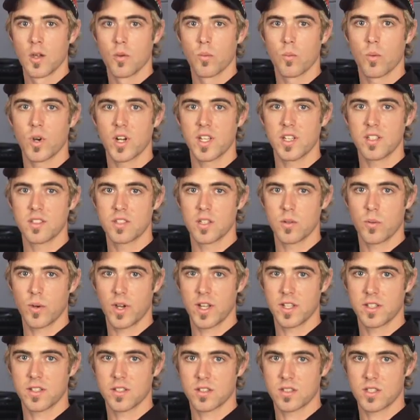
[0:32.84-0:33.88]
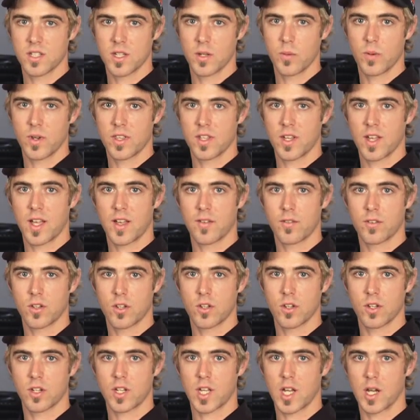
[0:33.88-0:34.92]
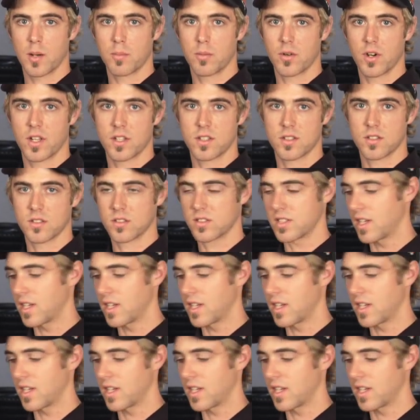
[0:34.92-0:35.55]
One easy way to see whether you have a good carburation